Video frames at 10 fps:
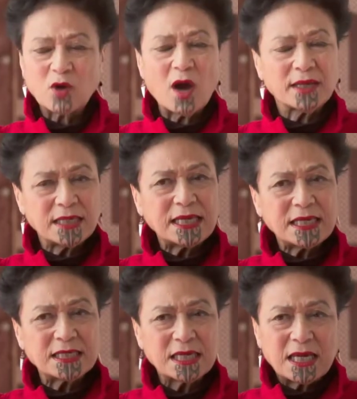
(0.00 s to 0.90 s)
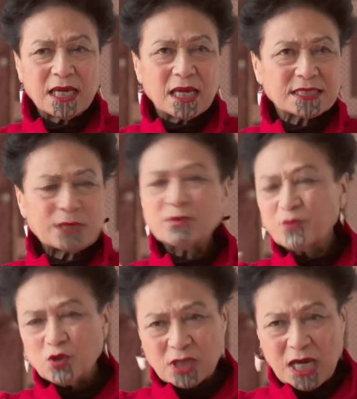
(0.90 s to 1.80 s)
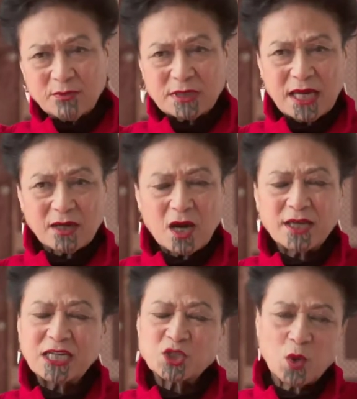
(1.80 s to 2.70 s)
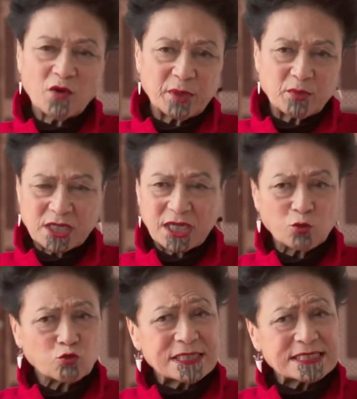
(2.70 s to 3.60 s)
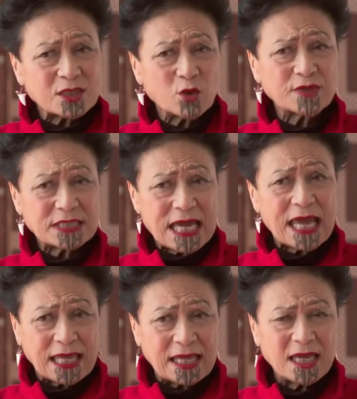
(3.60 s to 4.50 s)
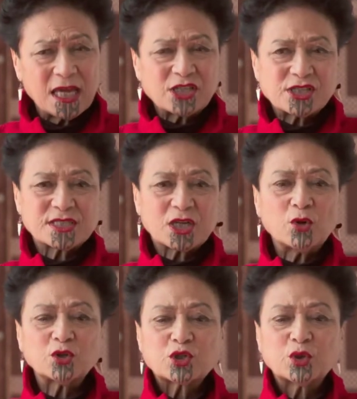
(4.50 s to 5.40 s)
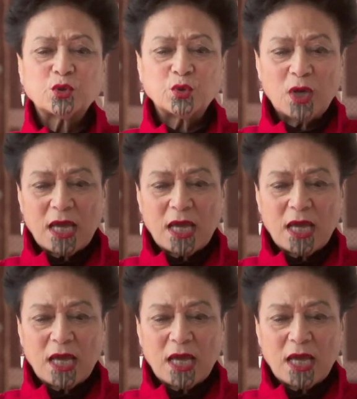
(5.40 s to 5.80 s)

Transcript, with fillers: Look, I need some of you to come down. I need 12 people to get arrested on the day. She's going to,